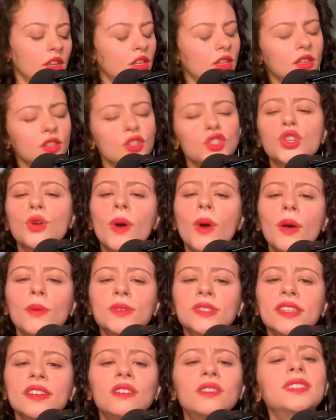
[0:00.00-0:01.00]
So I was
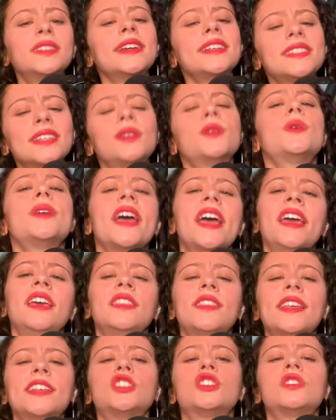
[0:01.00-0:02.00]
little and I said, okay,
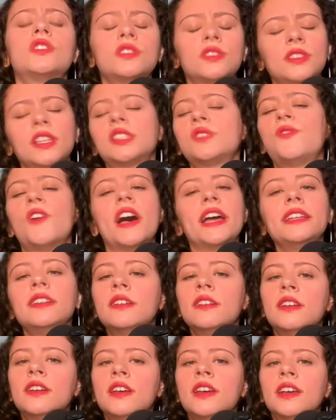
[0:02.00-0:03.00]
that's fine.
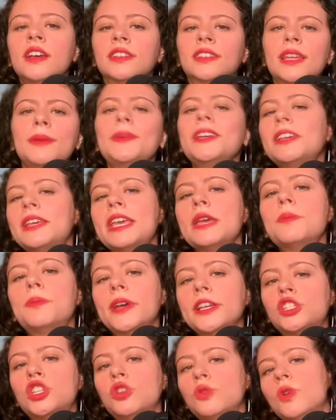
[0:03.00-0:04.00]
Let me keep
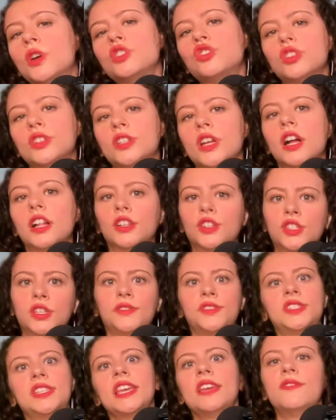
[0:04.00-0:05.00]
my $200 of
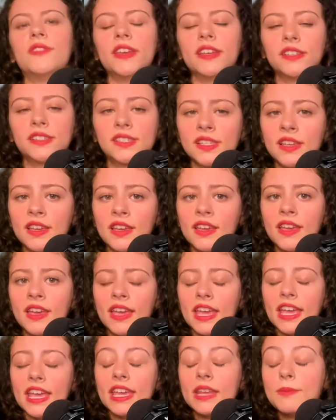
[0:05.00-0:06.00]
savings
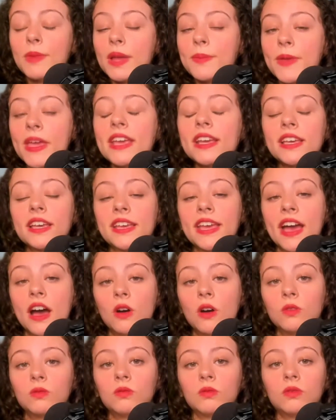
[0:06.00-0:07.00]
in my bank
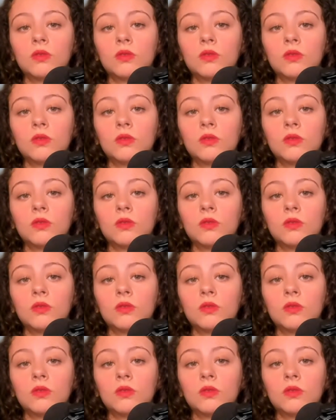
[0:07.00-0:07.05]
account.